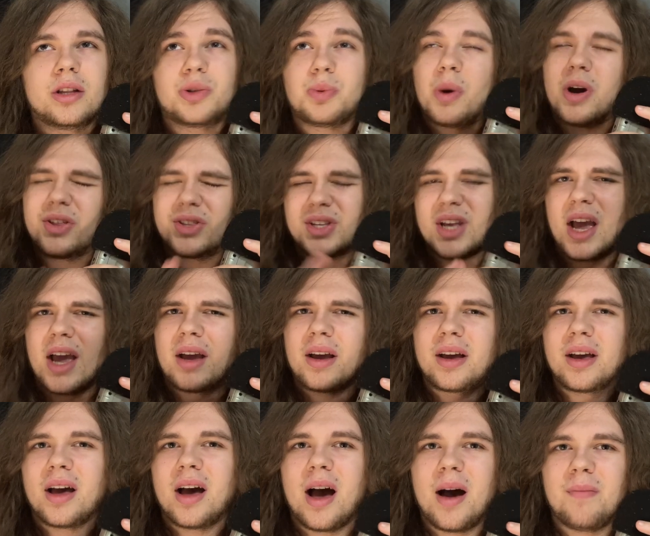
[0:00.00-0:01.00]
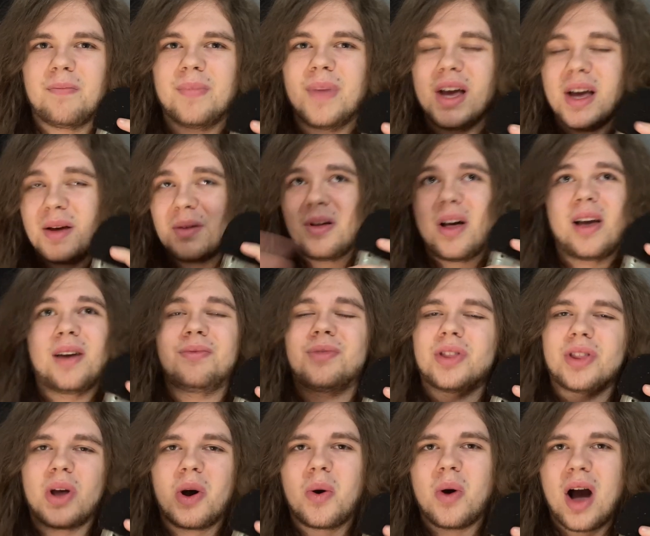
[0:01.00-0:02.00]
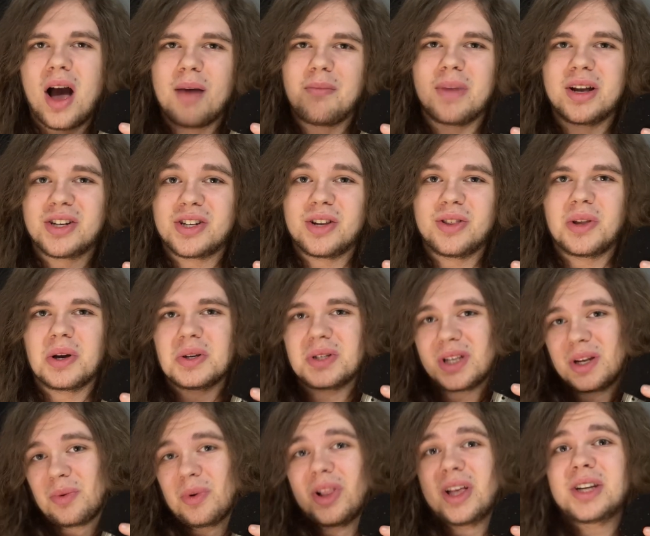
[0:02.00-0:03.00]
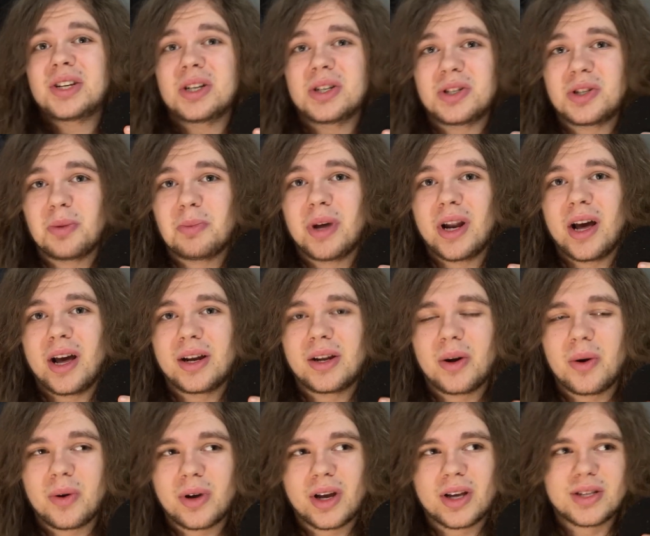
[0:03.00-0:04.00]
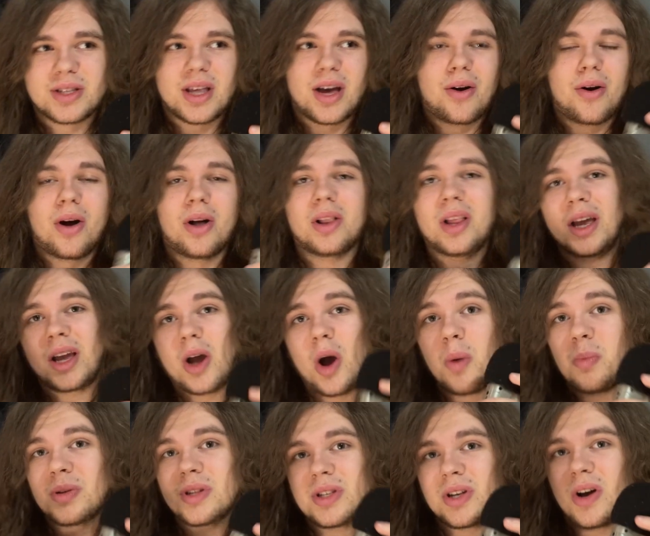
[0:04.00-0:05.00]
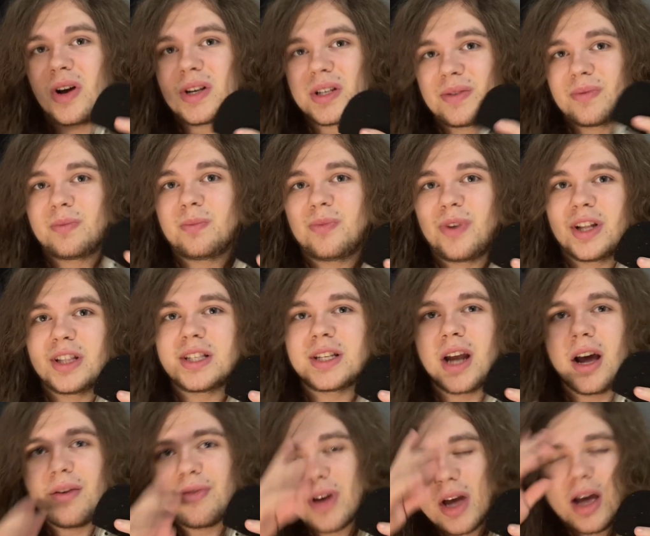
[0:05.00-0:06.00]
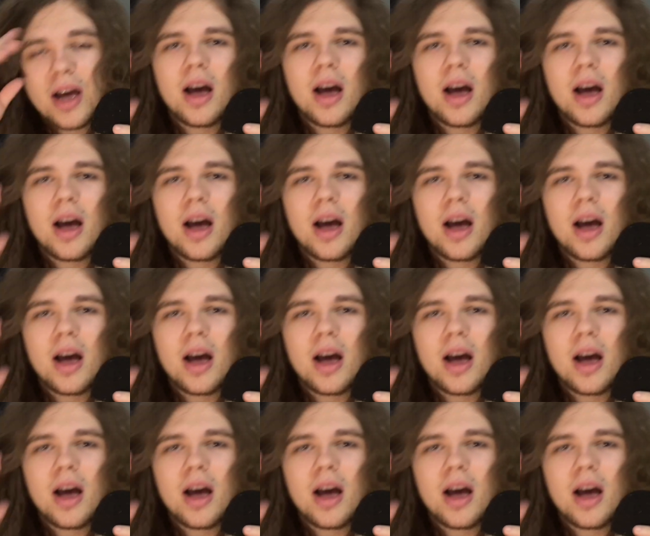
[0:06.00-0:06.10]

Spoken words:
It's worth saying, even though I mentioned those in relation to Monado, because they're all like open source fun stuff,